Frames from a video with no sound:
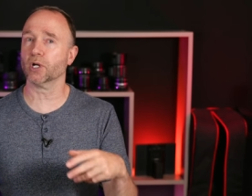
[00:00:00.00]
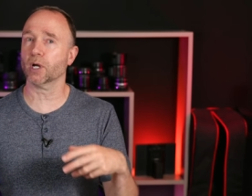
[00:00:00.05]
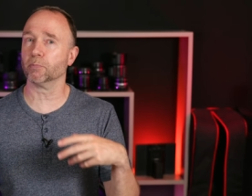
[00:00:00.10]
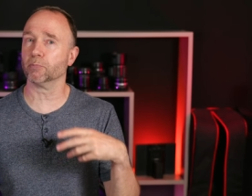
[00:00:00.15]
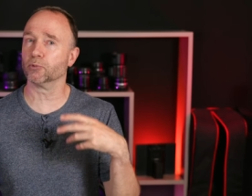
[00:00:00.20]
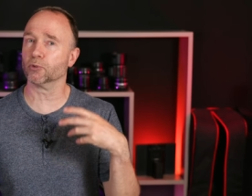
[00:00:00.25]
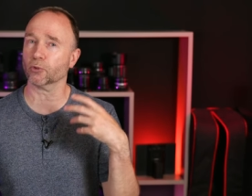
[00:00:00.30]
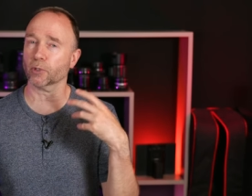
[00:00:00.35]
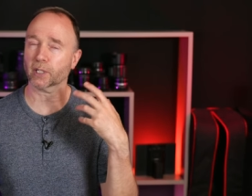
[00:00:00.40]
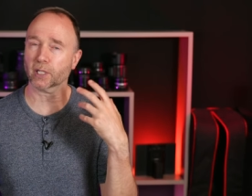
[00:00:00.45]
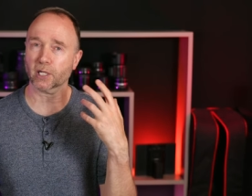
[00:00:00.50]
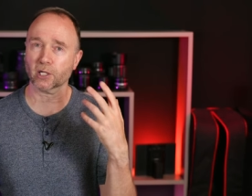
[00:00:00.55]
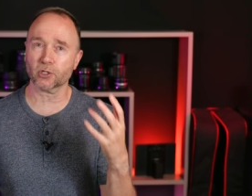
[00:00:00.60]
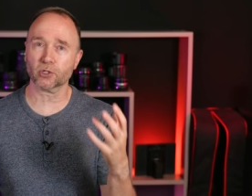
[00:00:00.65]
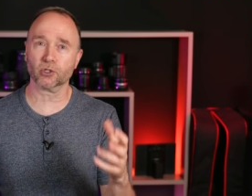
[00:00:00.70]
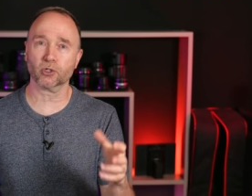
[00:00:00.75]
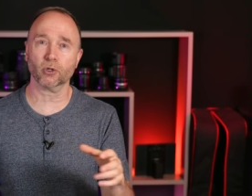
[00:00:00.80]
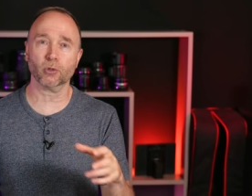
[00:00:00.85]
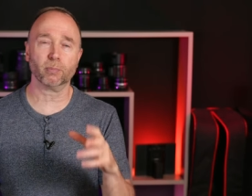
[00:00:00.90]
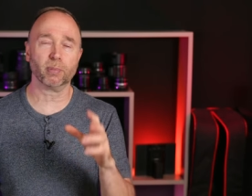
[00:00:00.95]
I'm drinking
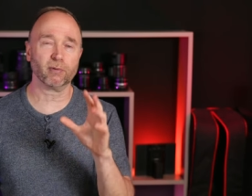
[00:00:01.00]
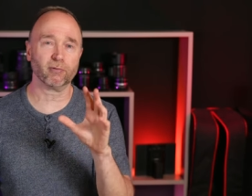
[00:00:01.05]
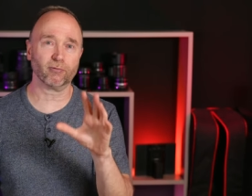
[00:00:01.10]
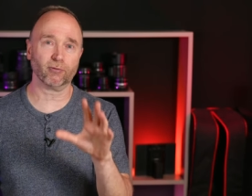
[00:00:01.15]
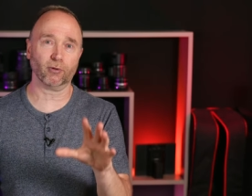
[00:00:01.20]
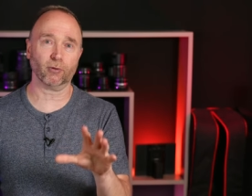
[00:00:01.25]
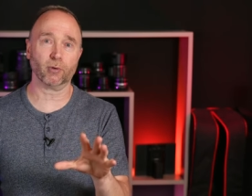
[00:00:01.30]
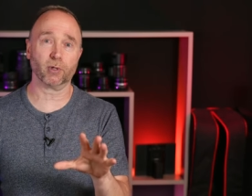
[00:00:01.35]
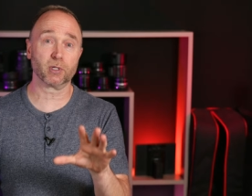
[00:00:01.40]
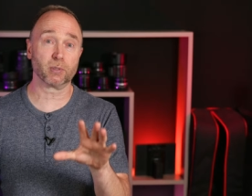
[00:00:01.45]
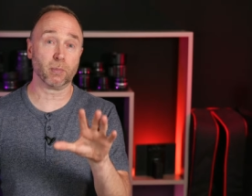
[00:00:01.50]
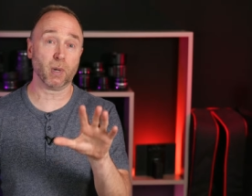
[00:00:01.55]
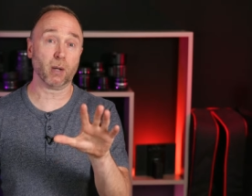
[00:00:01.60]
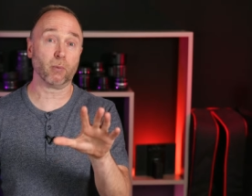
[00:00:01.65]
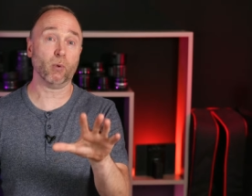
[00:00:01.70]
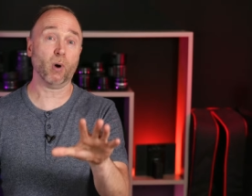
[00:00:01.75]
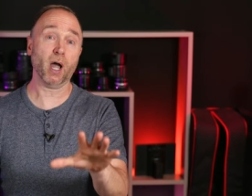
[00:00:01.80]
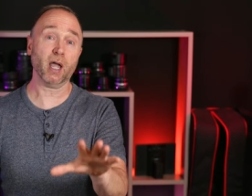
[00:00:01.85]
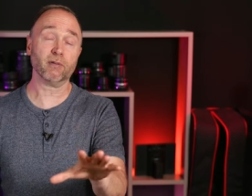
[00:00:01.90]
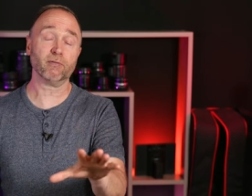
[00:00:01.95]
soup and fluids. My
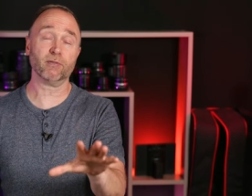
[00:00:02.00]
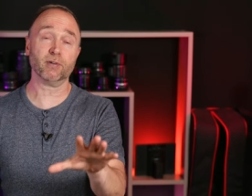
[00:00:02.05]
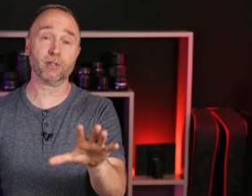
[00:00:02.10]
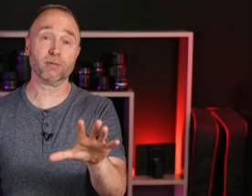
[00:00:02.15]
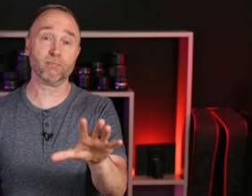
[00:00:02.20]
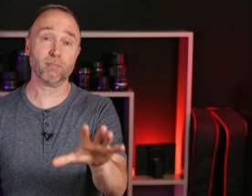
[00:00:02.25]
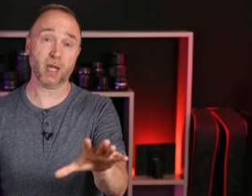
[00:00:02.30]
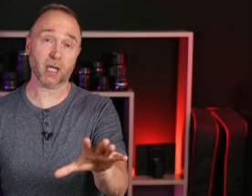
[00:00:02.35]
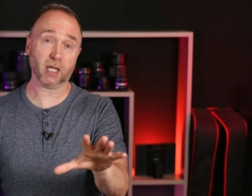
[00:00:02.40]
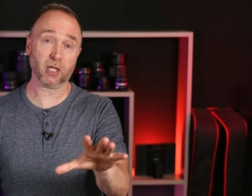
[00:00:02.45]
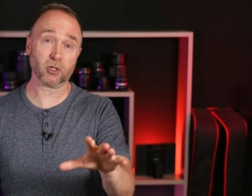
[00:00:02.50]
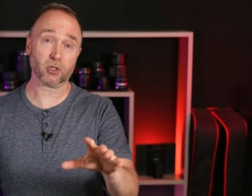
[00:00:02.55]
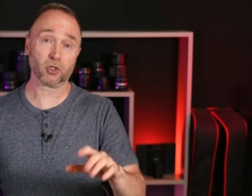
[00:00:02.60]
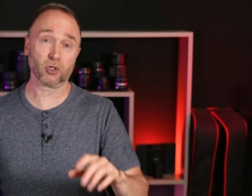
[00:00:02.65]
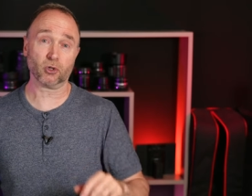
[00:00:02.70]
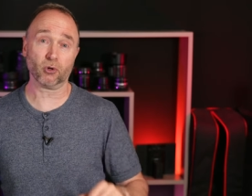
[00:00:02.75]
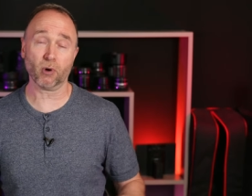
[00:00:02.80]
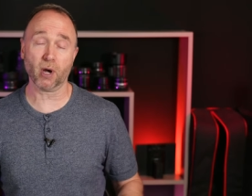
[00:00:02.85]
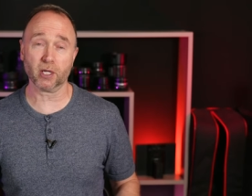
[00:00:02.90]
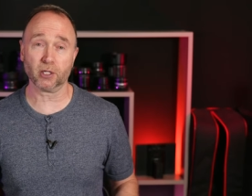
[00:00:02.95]
wife is making
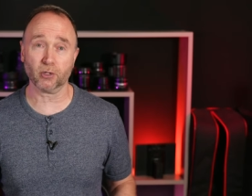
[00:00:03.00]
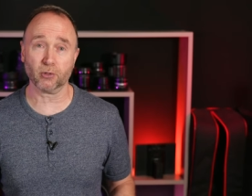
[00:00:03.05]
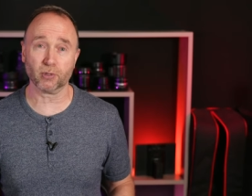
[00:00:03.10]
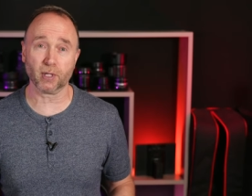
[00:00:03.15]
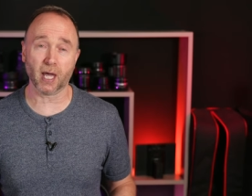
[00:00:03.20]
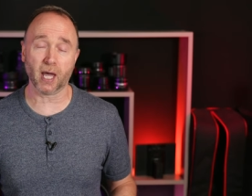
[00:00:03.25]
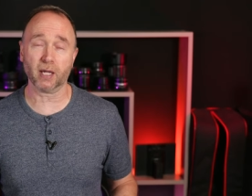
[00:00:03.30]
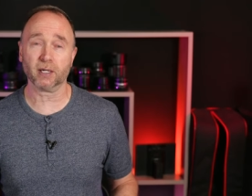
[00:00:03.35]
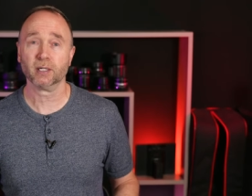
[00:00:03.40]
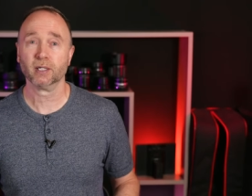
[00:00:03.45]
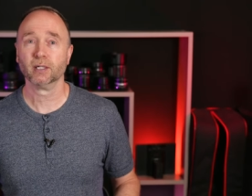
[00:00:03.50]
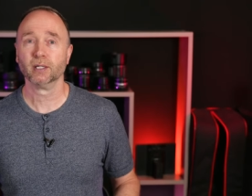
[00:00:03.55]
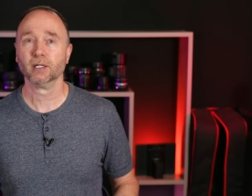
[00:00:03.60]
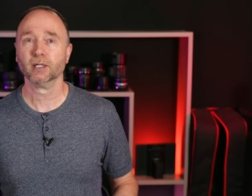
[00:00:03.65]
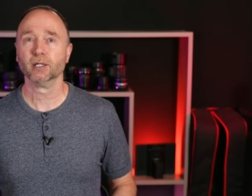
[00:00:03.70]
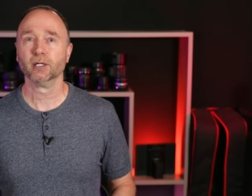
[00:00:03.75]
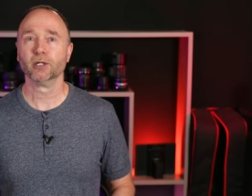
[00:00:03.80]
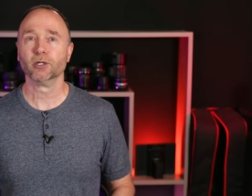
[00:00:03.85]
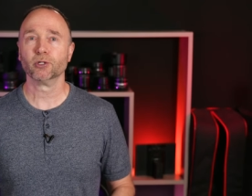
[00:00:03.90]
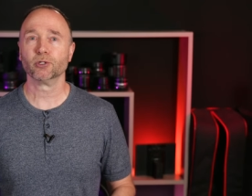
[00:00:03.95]
sure I do that,
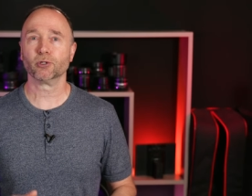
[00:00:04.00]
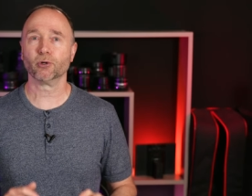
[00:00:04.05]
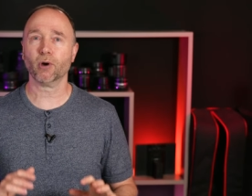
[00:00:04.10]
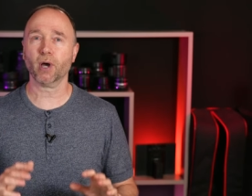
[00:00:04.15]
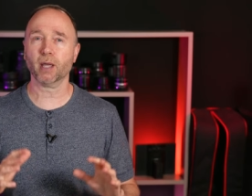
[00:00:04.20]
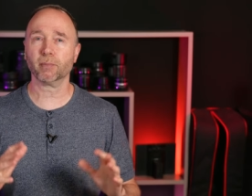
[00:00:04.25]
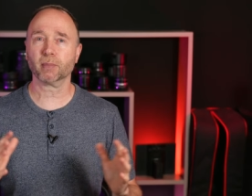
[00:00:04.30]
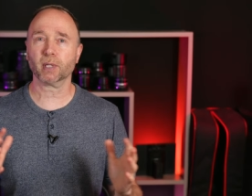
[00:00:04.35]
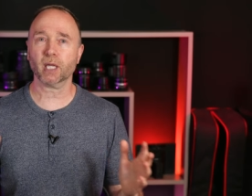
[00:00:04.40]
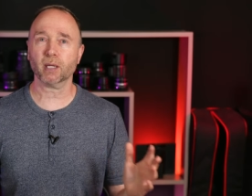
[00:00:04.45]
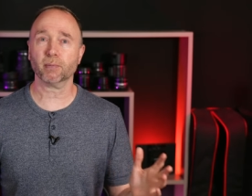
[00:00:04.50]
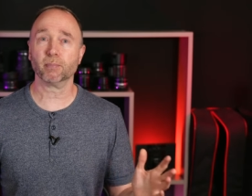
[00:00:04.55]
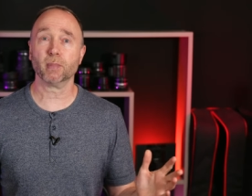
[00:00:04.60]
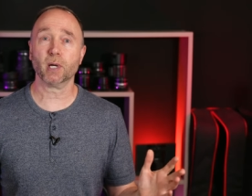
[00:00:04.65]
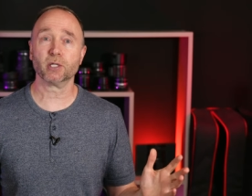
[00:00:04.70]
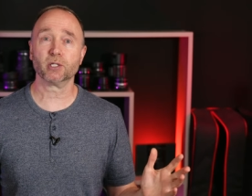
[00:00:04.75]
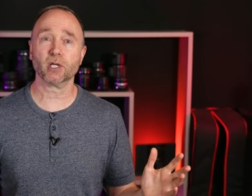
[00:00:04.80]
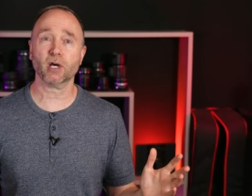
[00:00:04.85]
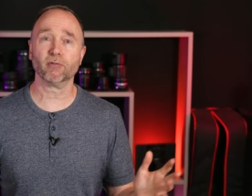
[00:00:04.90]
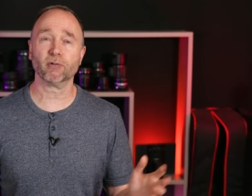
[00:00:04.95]
so I'm keeping
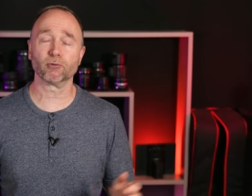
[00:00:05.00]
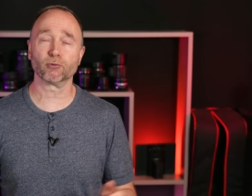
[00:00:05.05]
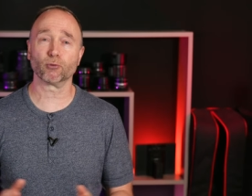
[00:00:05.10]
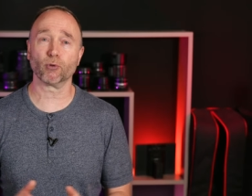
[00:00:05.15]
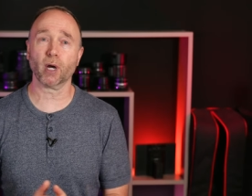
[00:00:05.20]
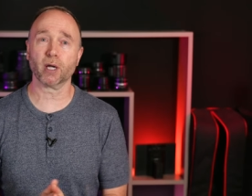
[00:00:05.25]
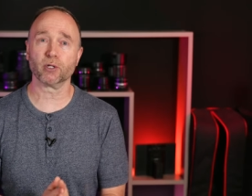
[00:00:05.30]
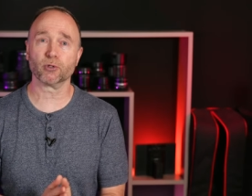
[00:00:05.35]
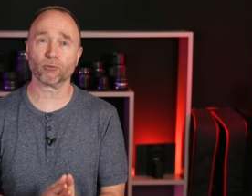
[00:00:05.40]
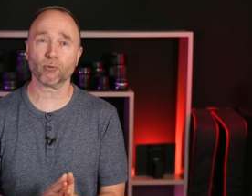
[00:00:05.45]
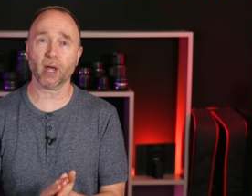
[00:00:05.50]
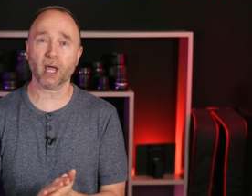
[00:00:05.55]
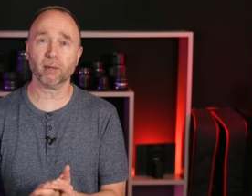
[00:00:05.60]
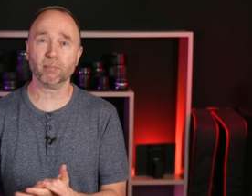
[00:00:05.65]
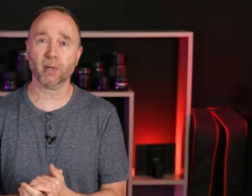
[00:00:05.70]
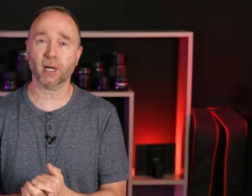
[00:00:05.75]
myself as right as rain.